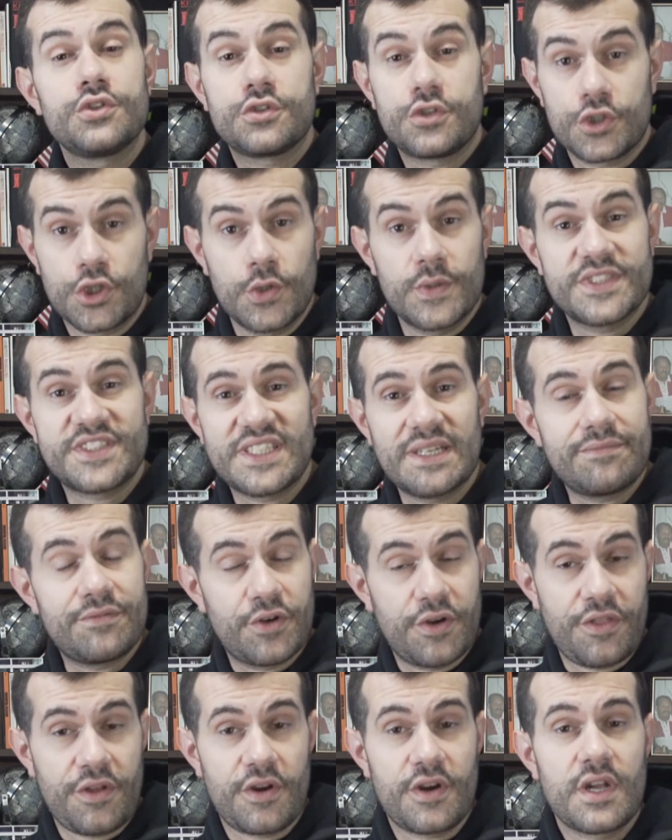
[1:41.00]
To go a step
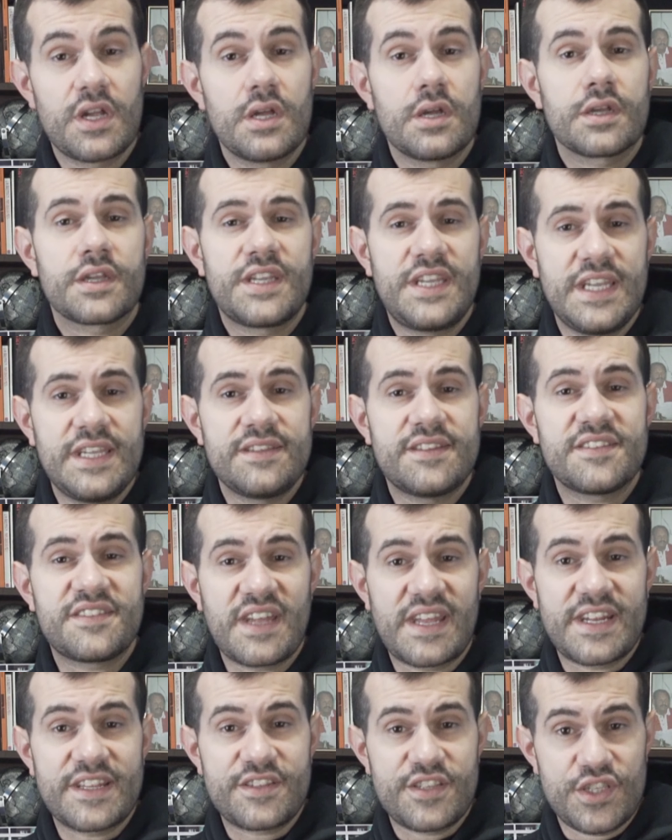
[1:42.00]
further, Keen
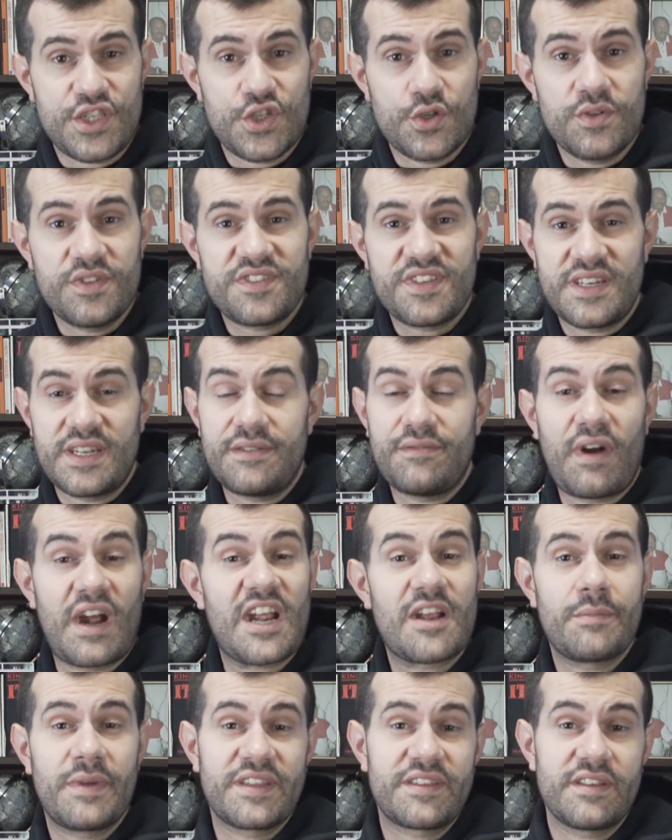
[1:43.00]
decided to use an
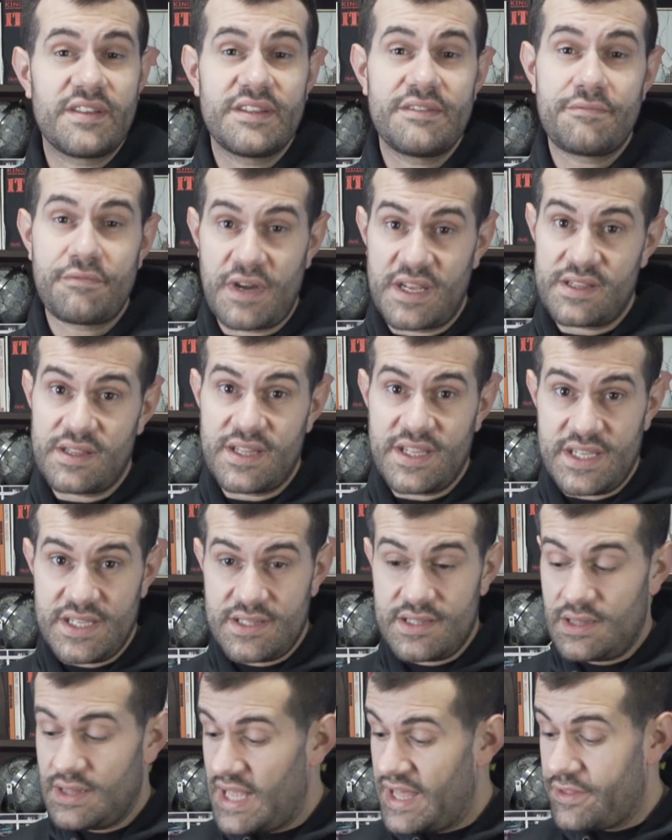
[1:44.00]
environmentally friendly
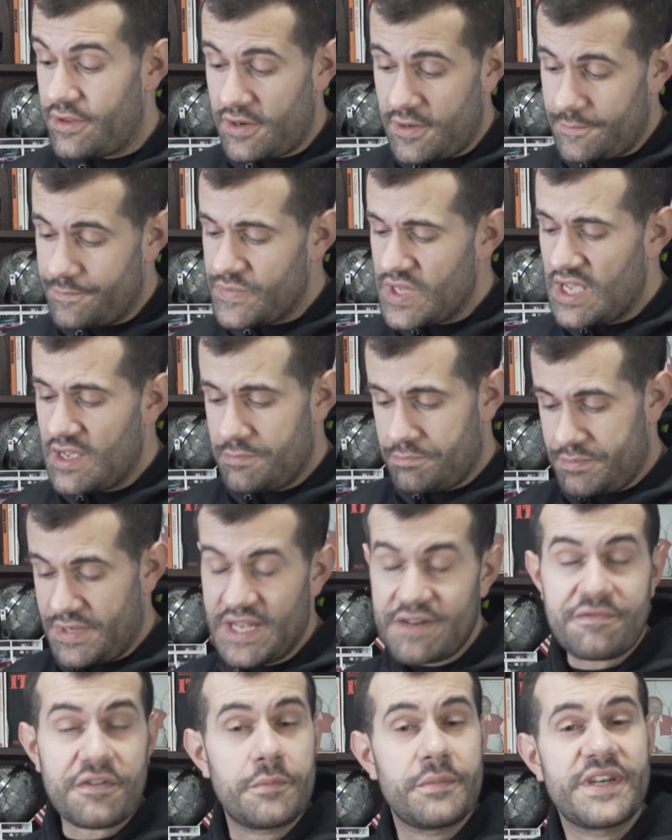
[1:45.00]
leather
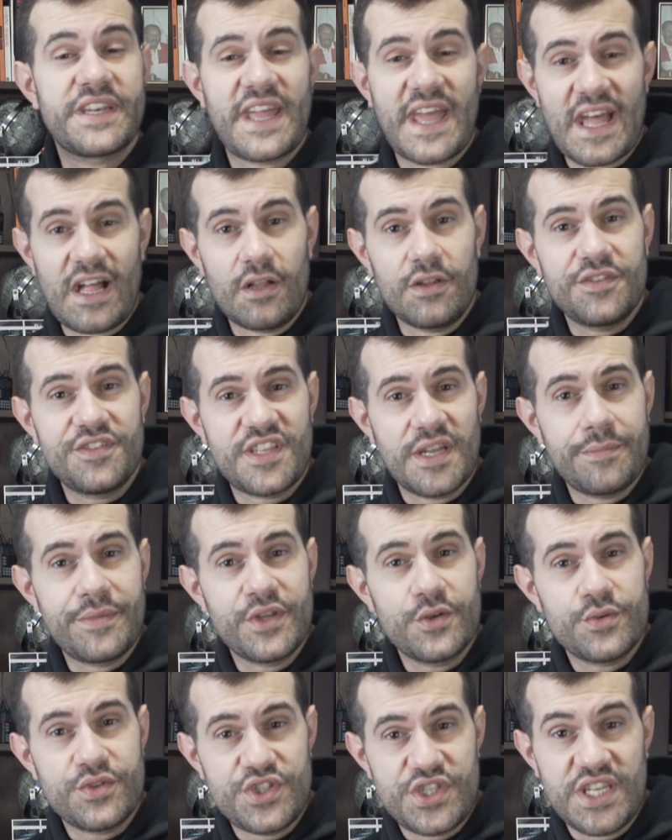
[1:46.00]
made from an
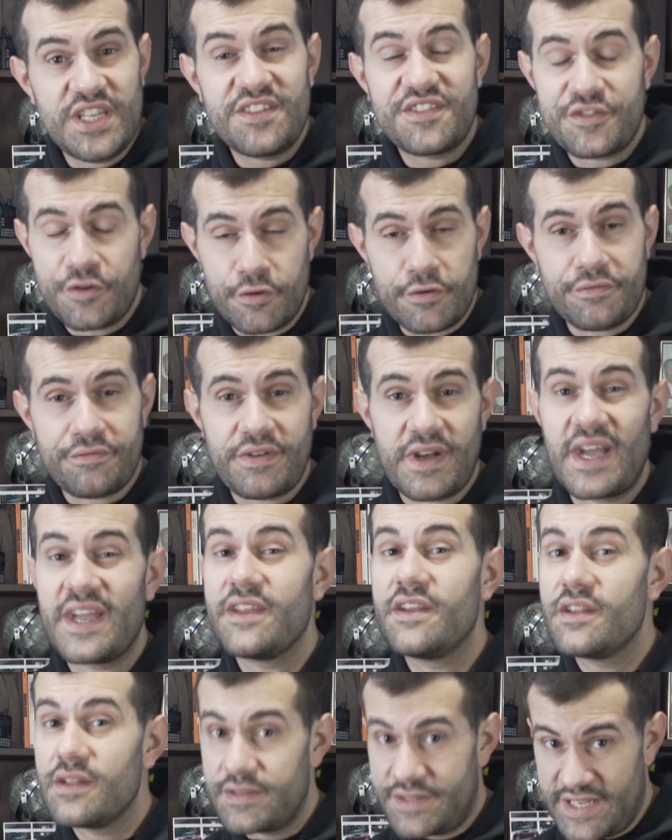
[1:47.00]
LWG
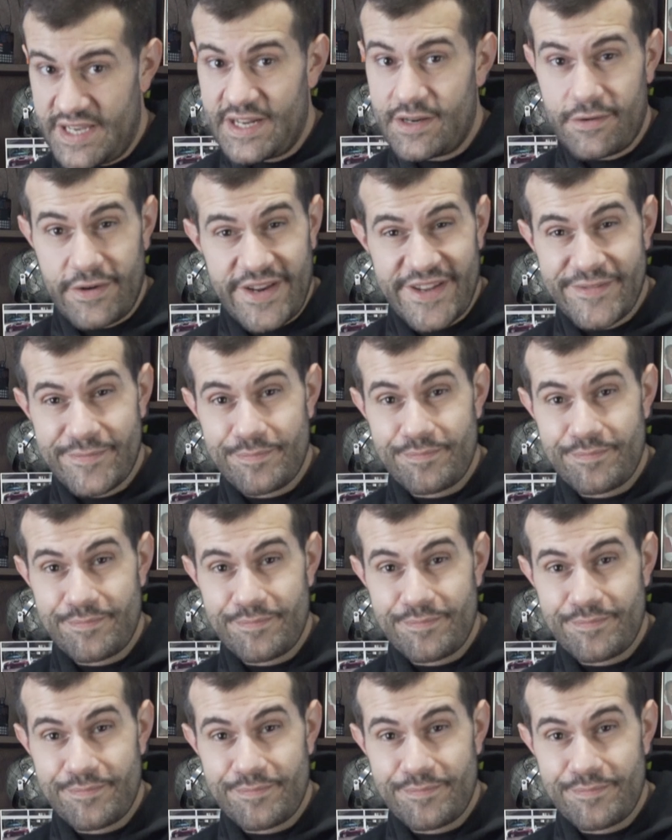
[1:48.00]
certified tannery.